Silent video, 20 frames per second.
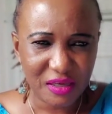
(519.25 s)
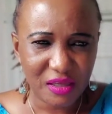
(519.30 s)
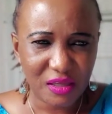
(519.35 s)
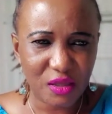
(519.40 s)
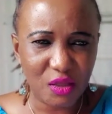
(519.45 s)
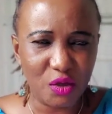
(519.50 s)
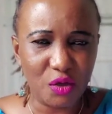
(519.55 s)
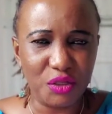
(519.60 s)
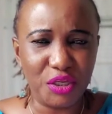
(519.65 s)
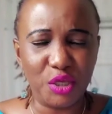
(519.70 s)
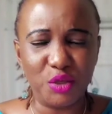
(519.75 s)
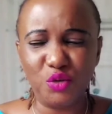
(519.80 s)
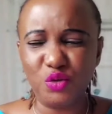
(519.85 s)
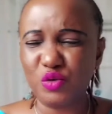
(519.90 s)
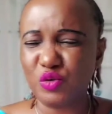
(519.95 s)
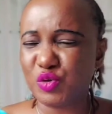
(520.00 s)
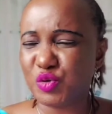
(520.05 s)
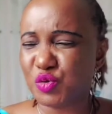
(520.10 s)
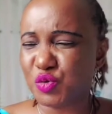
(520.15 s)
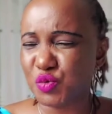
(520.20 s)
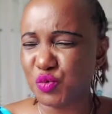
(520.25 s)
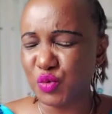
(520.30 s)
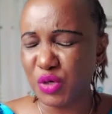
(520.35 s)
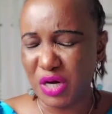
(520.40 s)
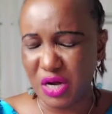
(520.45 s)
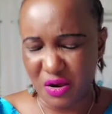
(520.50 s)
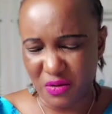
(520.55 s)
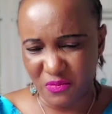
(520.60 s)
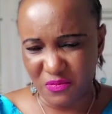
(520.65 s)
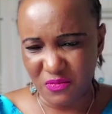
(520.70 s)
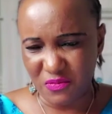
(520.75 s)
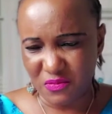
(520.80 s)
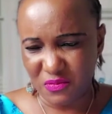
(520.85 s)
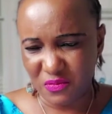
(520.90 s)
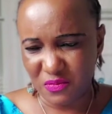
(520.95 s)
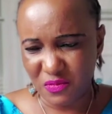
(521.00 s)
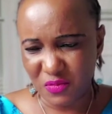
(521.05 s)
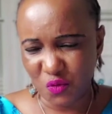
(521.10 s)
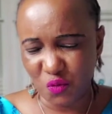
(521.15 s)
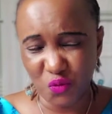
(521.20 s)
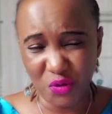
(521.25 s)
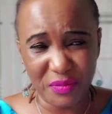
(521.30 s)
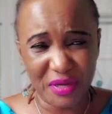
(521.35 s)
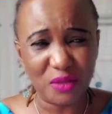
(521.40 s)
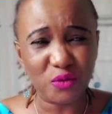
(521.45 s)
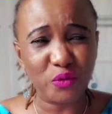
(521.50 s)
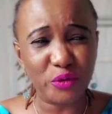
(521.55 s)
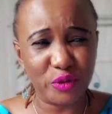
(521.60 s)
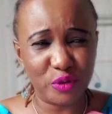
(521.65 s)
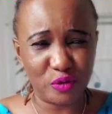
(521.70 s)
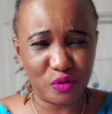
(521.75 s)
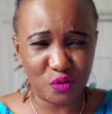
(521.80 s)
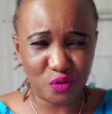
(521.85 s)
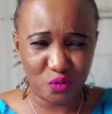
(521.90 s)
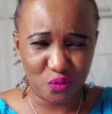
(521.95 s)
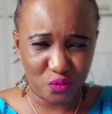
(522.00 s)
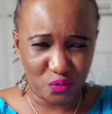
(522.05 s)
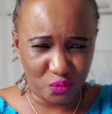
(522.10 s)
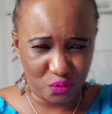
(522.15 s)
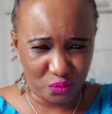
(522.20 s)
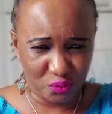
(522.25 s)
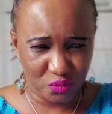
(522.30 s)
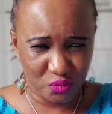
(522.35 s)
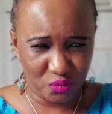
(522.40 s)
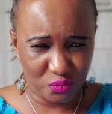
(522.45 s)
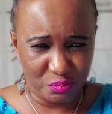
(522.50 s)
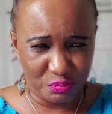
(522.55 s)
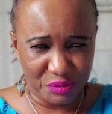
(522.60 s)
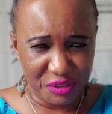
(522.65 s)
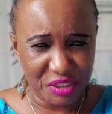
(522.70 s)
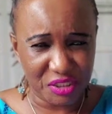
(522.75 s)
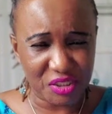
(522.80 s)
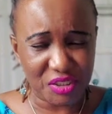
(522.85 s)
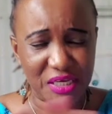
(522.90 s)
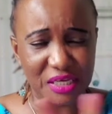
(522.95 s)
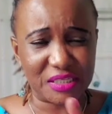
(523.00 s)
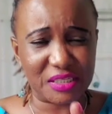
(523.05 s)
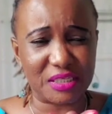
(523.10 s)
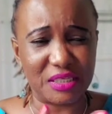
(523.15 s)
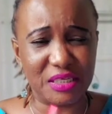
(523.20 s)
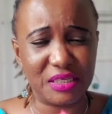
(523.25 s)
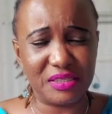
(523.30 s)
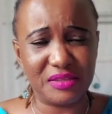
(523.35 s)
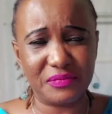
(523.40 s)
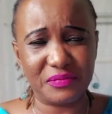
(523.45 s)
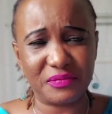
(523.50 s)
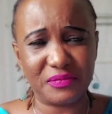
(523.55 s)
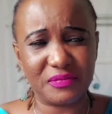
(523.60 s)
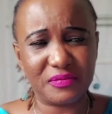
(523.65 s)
you know, they used to, women who used to bleach their skin,